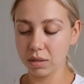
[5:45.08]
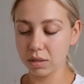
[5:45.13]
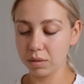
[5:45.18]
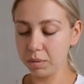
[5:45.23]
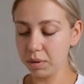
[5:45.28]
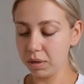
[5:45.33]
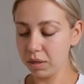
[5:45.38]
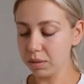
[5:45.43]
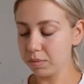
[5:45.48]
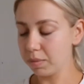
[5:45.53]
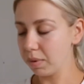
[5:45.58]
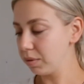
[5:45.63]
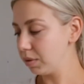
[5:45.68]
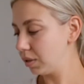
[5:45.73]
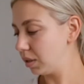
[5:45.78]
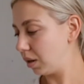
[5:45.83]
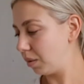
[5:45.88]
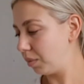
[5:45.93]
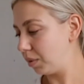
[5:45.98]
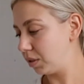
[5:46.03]
to be honest, most
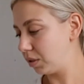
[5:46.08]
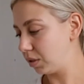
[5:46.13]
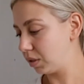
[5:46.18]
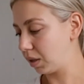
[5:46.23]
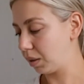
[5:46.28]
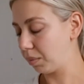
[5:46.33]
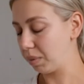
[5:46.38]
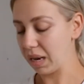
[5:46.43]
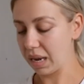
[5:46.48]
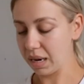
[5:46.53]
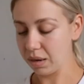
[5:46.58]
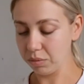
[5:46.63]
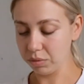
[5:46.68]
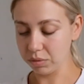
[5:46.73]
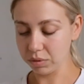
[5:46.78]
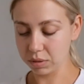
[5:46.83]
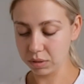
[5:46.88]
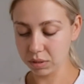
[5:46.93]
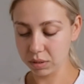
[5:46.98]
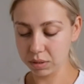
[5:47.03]
of the time I just like plain
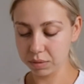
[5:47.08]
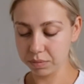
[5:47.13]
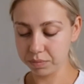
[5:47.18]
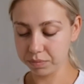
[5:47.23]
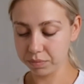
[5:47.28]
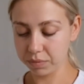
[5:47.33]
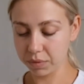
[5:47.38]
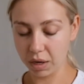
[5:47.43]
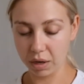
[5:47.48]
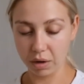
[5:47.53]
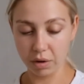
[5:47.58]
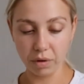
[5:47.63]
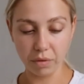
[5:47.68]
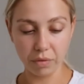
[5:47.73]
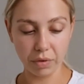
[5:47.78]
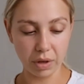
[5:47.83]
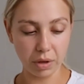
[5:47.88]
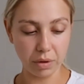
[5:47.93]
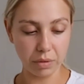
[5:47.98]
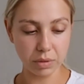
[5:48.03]
ones. I got a
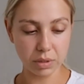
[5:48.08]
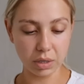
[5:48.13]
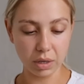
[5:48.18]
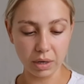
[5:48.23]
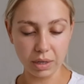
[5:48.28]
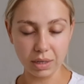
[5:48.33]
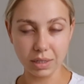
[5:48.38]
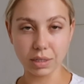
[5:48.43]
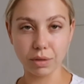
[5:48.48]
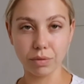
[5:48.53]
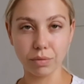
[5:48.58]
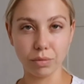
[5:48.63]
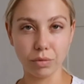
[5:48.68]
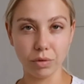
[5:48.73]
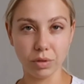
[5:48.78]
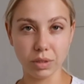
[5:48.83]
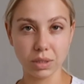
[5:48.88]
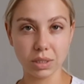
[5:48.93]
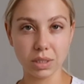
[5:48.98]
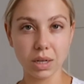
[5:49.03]
few slightly different
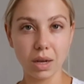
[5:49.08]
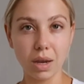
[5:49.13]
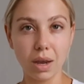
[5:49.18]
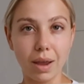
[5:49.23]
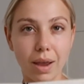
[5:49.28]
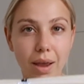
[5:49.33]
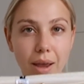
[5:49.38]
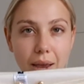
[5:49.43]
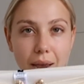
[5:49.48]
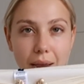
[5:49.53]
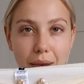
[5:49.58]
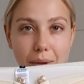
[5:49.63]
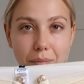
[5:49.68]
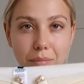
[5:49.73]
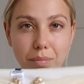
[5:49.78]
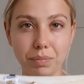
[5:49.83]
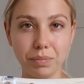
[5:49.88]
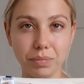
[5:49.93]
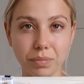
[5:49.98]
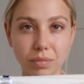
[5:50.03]
ones
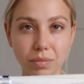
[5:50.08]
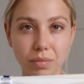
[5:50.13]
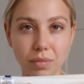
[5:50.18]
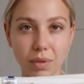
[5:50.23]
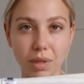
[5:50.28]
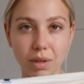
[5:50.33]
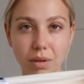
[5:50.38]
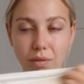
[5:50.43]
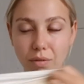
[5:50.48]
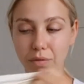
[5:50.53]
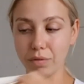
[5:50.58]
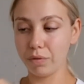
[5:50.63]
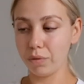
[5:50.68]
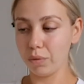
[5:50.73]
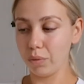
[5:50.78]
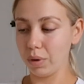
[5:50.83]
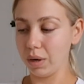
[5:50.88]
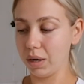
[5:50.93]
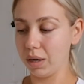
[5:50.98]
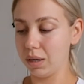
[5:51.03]
um,
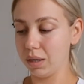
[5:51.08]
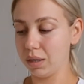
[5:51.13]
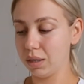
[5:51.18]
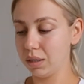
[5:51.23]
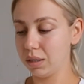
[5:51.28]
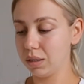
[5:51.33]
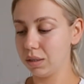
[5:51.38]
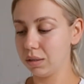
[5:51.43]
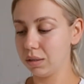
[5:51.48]
for